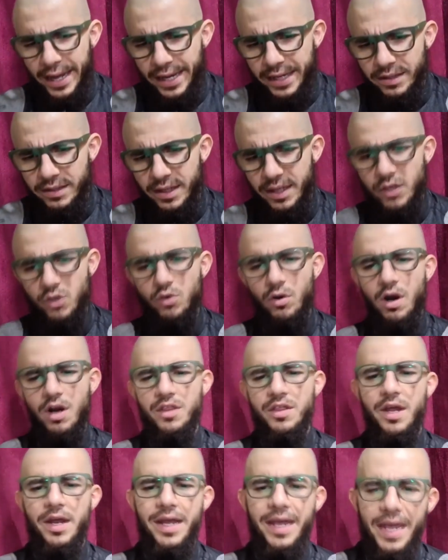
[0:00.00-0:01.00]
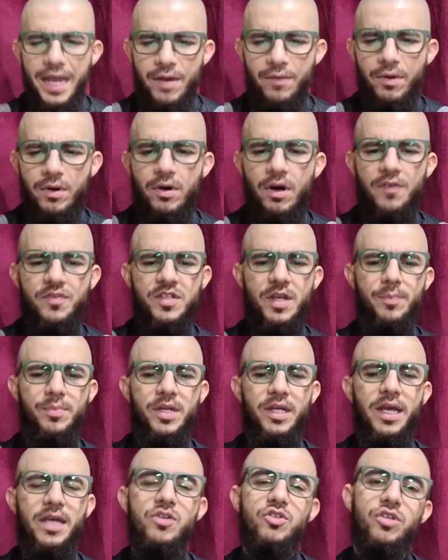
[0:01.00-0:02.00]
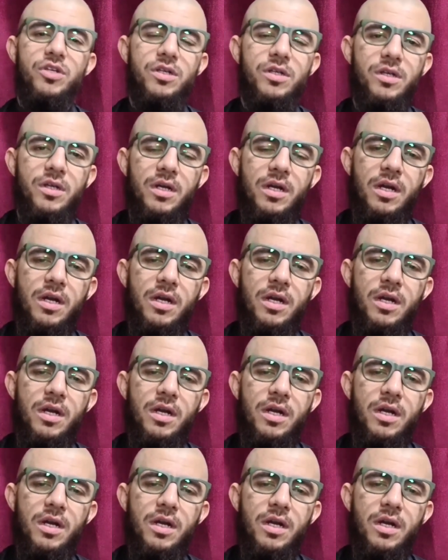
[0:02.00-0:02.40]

Indeed, you are the hearer of supplication.